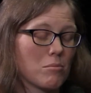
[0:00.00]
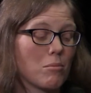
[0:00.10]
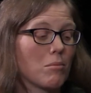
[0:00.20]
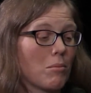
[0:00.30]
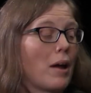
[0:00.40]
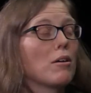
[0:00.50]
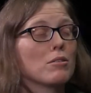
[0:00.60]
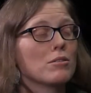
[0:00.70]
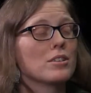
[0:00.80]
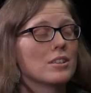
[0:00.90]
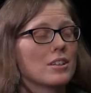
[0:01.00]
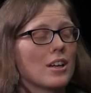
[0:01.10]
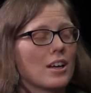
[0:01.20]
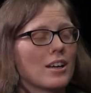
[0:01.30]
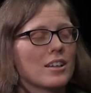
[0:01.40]
my own
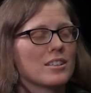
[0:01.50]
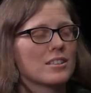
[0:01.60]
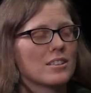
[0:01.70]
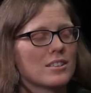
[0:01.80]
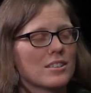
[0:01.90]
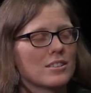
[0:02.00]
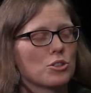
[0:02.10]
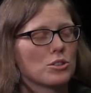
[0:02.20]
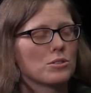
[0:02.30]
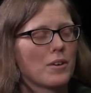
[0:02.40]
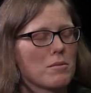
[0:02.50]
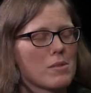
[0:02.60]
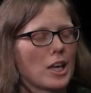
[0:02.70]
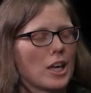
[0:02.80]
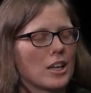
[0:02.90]
uh, church
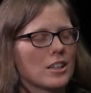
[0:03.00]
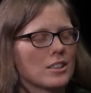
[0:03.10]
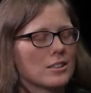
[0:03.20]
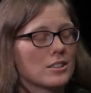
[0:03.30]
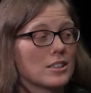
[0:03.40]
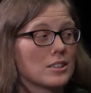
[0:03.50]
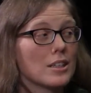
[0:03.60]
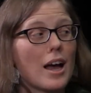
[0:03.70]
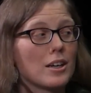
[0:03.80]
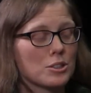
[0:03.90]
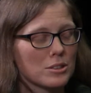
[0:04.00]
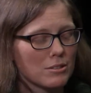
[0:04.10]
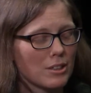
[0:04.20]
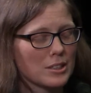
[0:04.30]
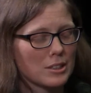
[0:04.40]
family is, is actually
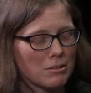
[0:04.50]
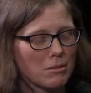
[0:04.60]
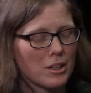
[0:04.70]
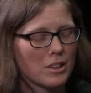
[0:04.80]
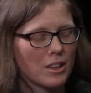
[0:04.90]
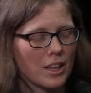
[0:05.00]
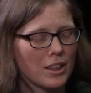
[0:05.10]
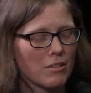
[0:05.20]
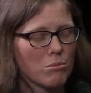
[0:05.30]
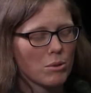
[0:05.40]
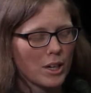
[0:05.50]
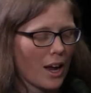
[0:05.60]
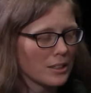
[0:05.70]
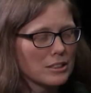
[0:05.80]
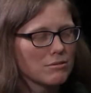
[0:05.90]
wrestling with, I think, pretty
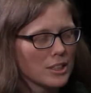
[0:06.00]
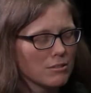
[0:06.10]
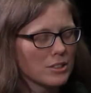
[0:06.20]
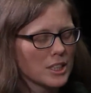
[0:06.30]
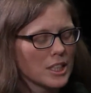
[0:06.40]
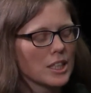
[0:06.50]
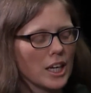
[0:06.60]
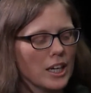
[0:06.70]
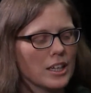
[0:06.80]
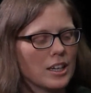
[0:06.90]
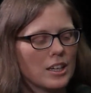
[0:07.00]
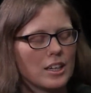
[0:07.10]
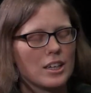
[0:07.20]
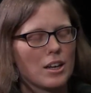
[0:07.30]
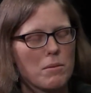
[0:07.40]
actively recently.
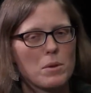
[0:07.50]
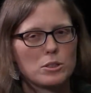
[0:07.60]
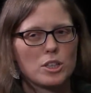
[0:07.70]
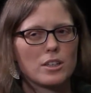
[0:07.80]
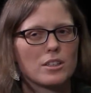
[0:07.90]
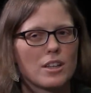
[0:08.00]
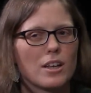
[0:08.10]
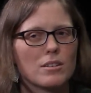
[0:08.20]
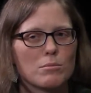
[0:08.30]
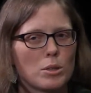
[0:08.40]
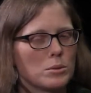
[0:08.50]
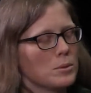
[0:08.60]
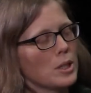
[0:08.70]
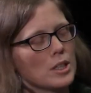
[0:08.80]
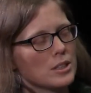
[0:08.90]
Yeah, I mentioned that
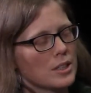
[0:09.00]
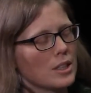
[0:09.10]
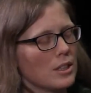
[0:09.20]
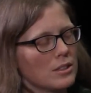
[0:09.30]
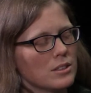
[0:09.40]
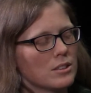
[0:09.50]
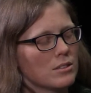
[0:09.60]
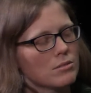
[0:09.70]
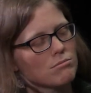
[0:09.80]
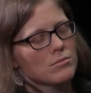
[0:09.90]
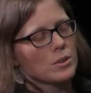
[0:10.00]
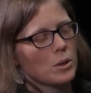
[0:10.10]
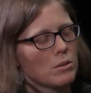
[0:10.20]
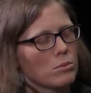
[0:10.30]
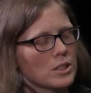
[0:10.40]
Presbyterians, at least, were
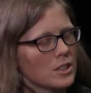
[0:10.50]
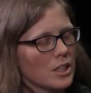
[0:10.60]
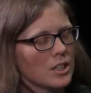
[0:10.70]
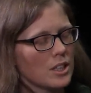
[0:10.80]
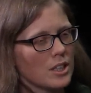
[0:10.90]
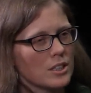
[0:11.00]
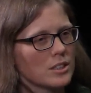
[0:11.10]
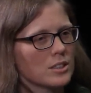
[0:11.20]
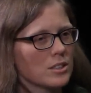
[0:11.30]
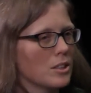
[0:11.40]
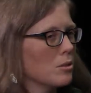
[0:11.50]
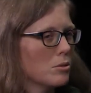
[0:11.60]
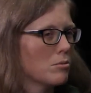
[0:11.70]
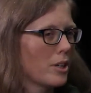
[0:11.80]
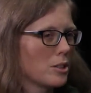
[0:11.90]
complicit in these
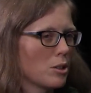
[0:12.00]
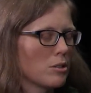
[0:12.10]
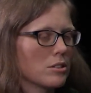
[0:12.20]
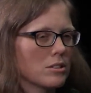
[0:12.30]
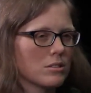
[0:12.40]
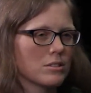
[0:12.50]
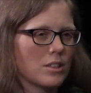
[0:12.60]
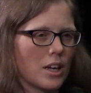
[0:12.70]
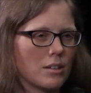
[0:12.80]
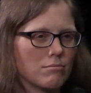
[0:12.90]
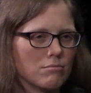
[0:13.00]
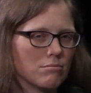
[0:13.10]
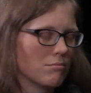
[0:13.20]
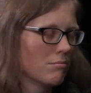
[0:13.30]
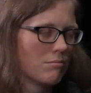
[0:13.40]
huge racial um,
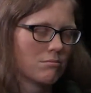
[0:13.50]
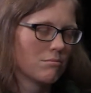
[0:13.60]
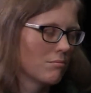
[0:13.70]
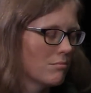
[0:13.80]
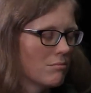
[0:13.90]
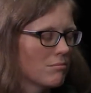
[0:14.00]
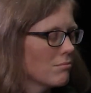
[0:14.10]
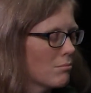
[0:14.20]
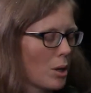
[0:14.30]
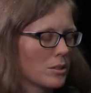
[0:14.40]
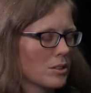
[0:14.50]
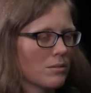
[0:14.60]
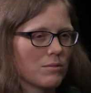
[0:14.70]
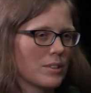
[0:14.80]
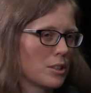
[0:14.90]
parts of
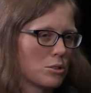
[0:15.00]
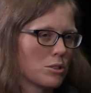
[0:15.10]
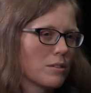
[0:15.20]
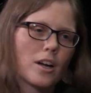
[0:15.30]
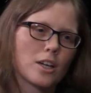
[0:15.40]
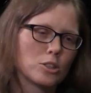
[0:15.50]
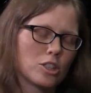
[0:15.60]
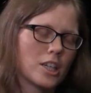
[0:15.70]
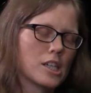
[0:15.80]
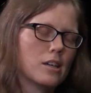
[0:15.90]
the history of our country.